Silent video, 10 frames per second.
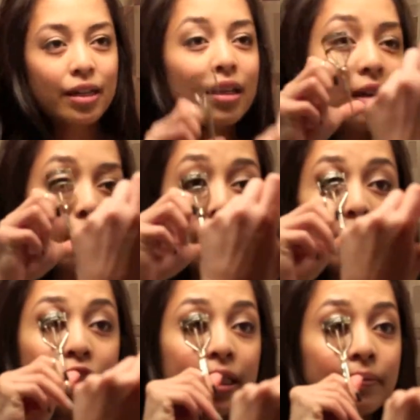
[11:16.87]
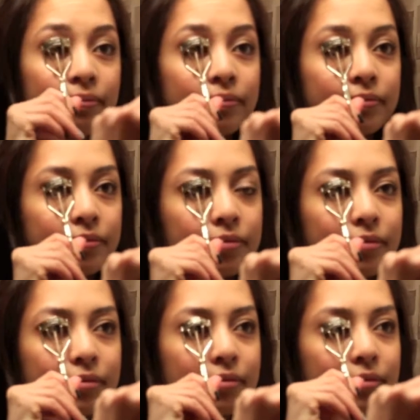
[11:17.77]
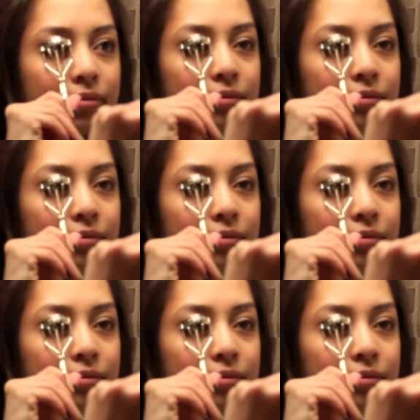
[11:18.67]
probably some mascaras that can do it for you.